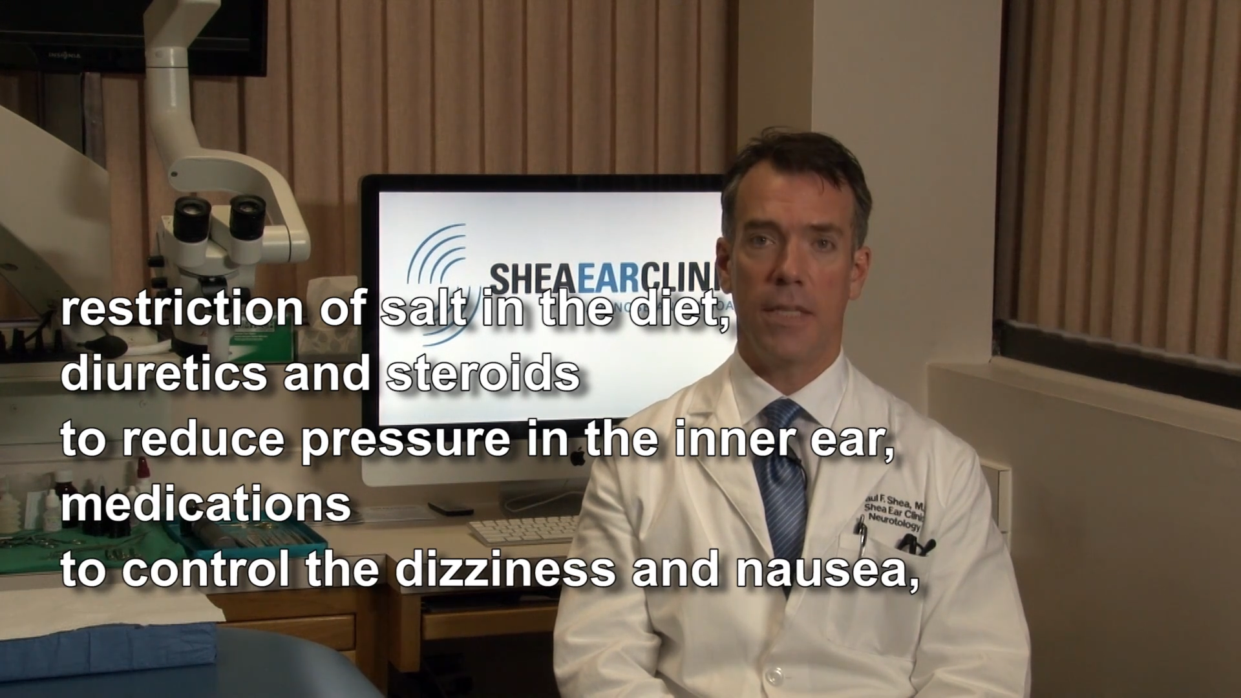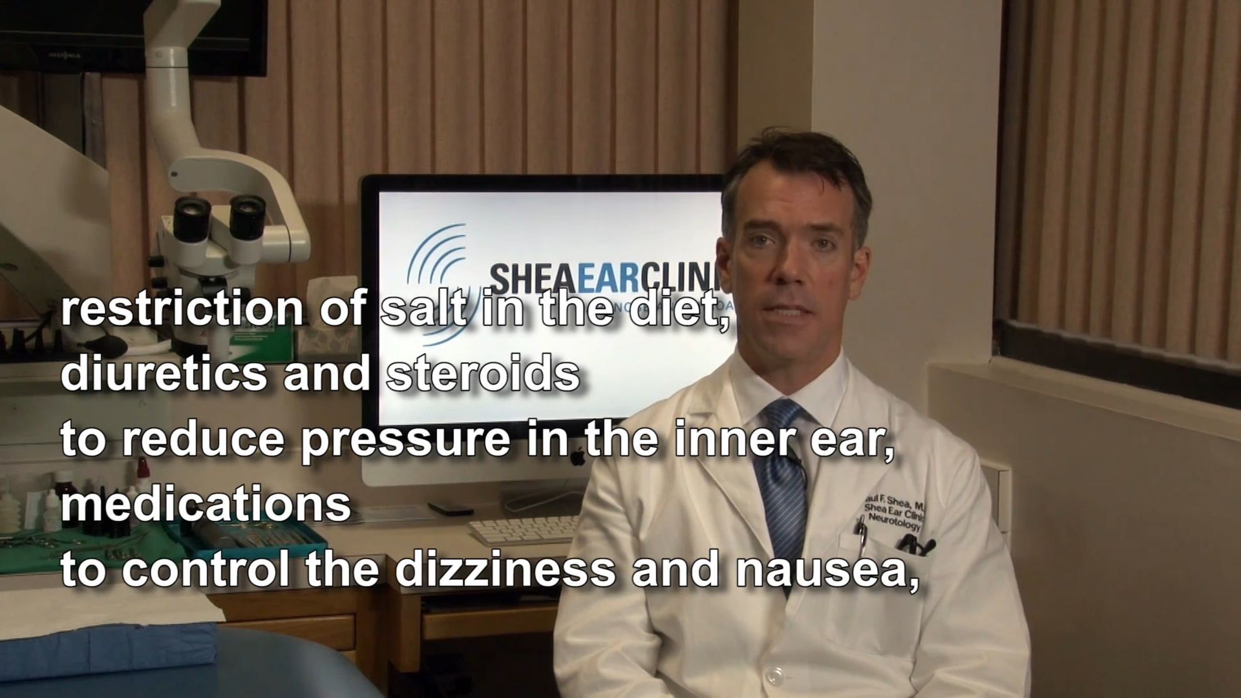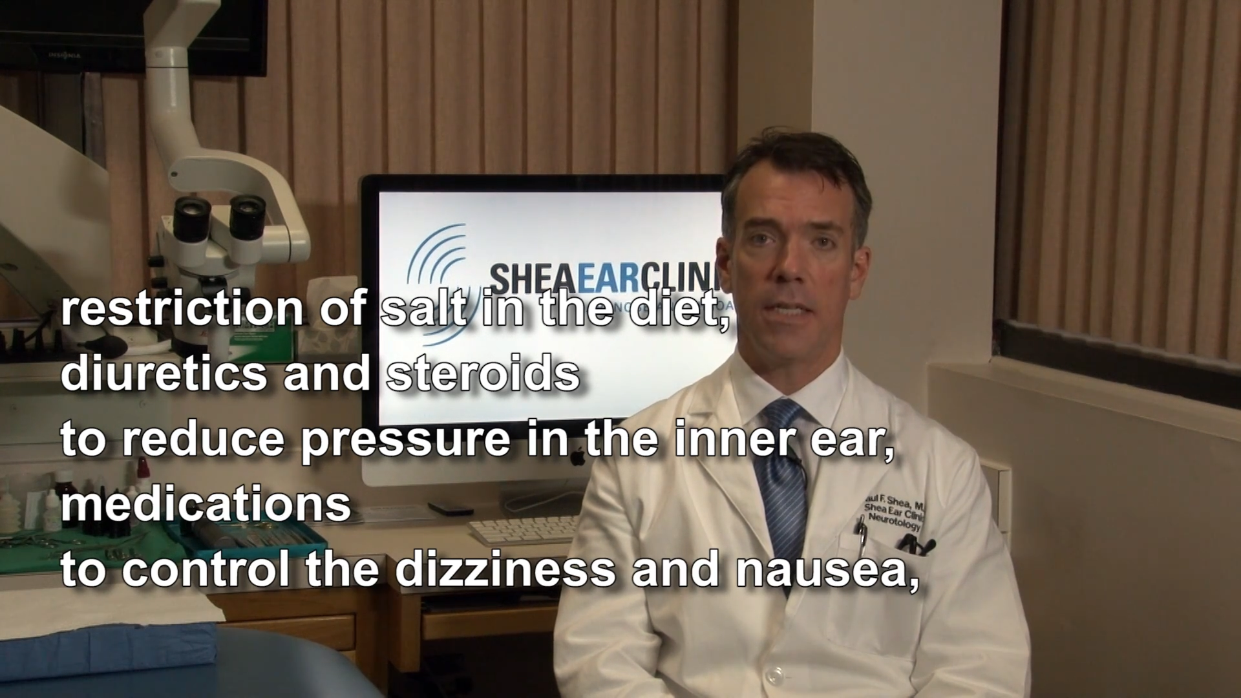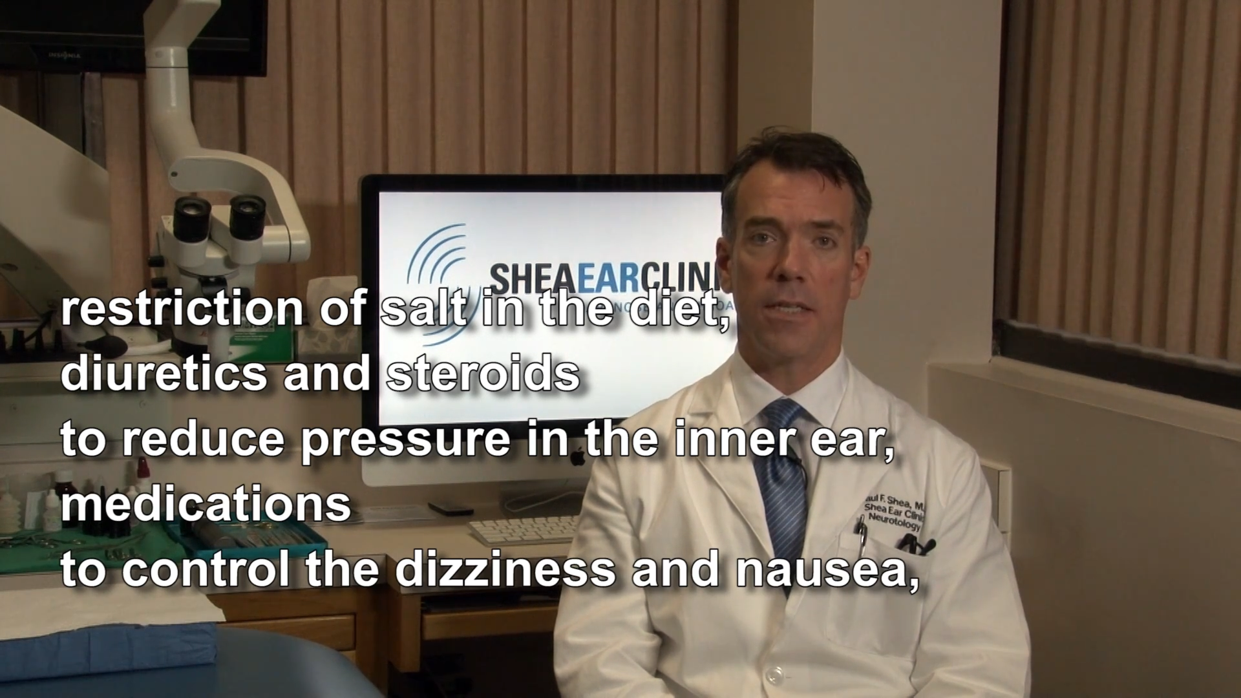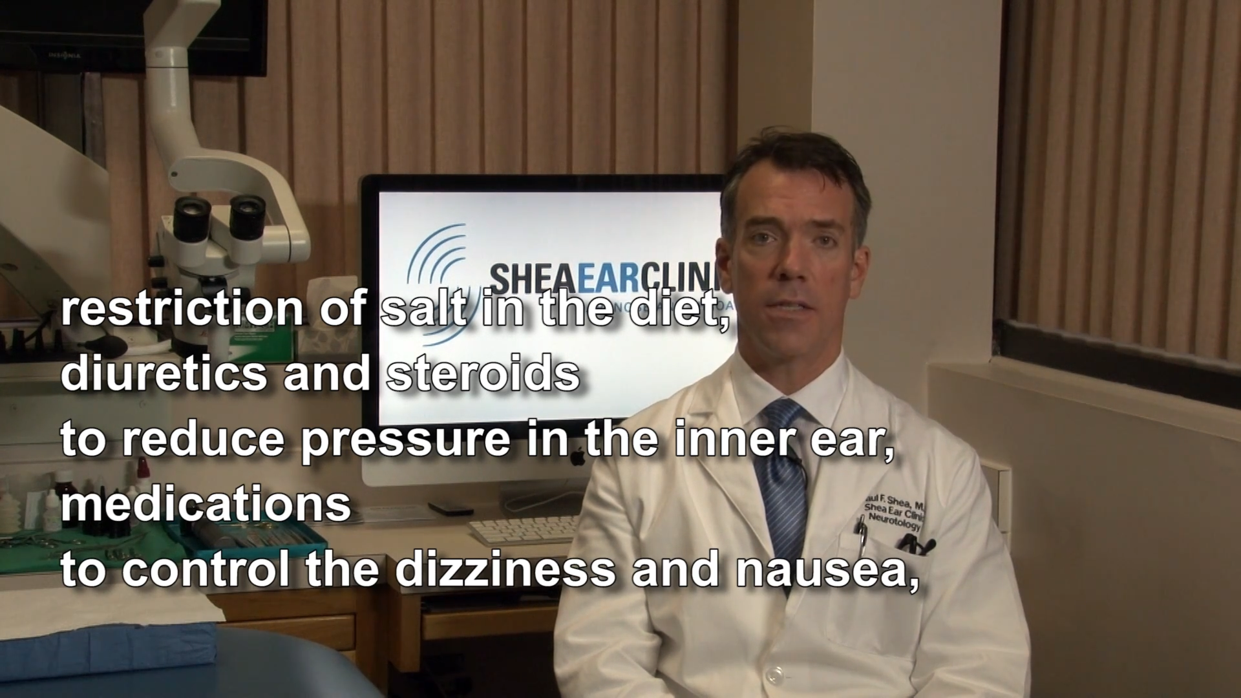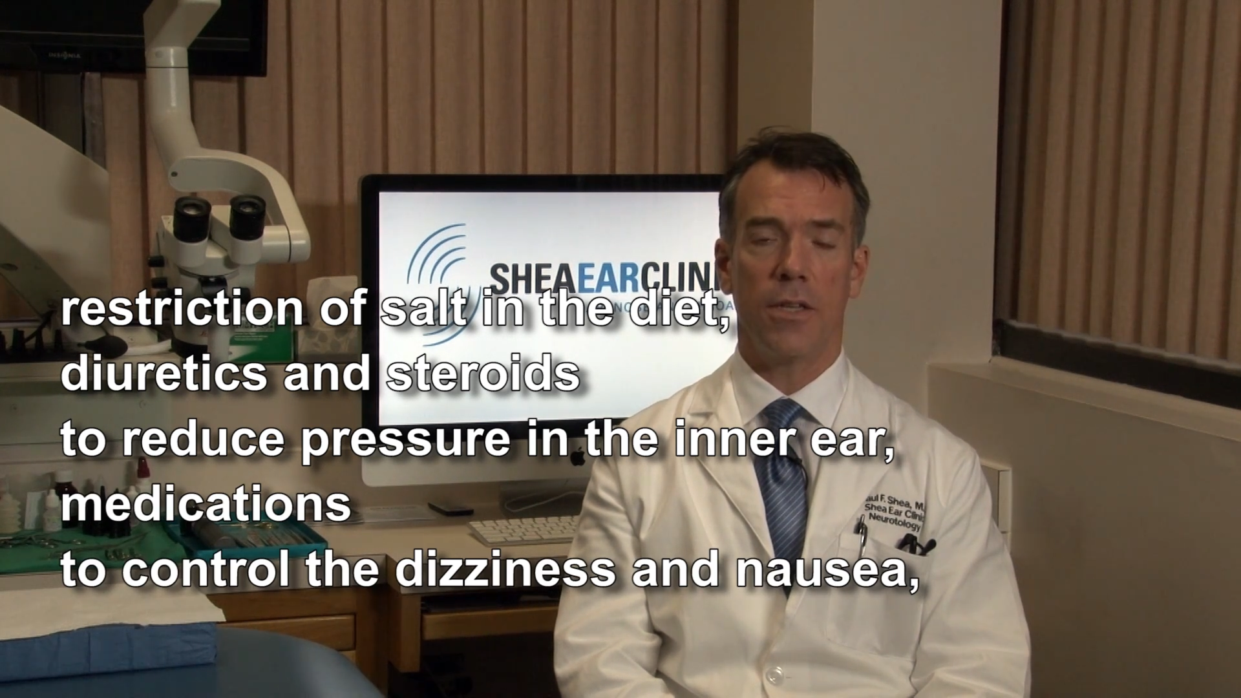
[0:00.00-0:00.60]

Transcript: dizziness